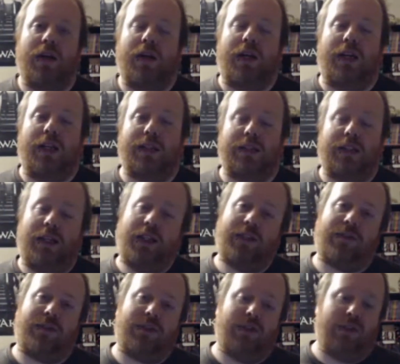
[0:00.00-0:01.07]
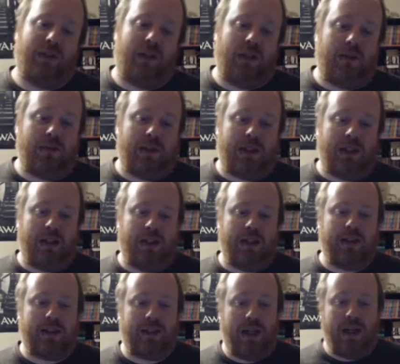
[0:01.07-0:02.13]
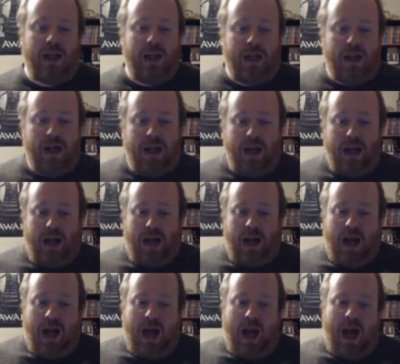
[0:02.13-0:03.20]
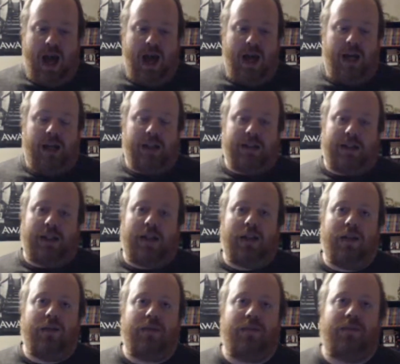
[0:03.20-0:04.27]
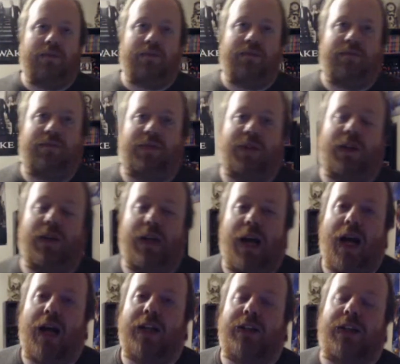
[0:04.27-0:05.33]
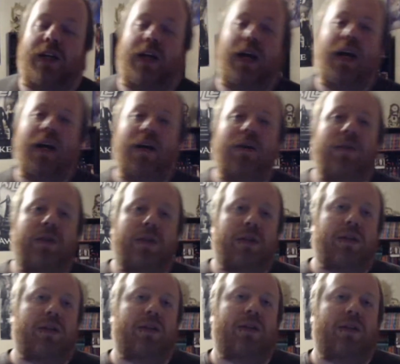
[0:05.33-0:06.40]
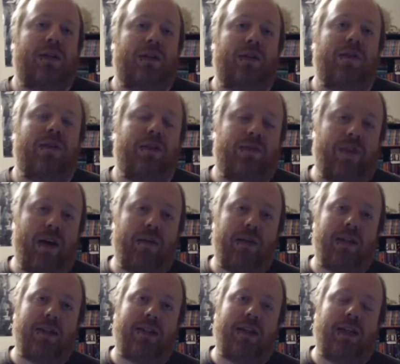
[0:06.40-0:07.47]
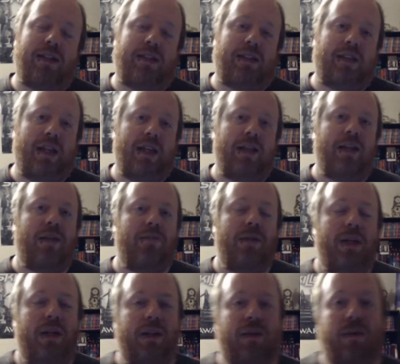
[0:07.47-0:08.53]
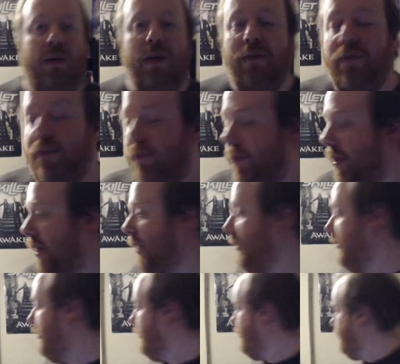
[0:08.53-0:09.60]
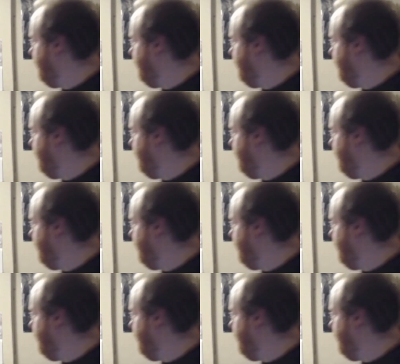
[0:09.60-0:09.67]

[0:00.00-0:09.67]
it doesn't last for too long because as they're slowly hashing it out, the family decides that they need to be on the run from things.